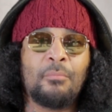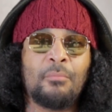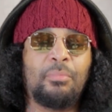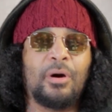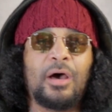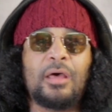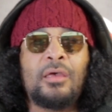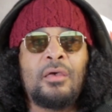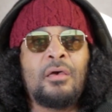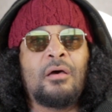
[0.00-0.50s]

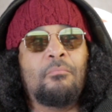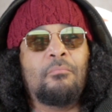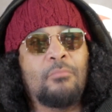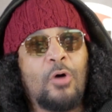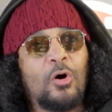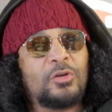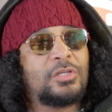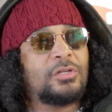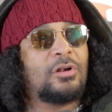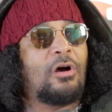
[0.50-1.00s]
But
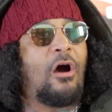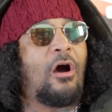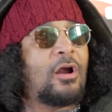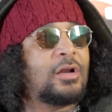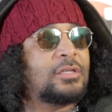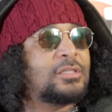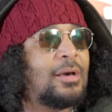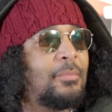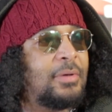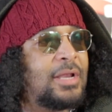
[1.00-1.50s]
most of the
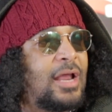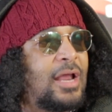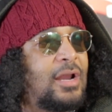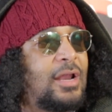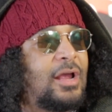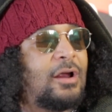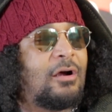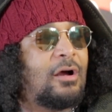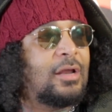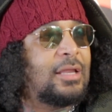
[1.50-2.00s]
artists coming out of
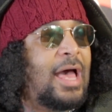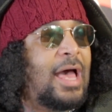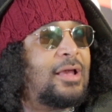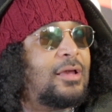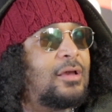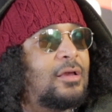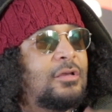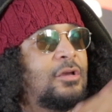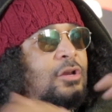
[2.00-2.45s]
there are like,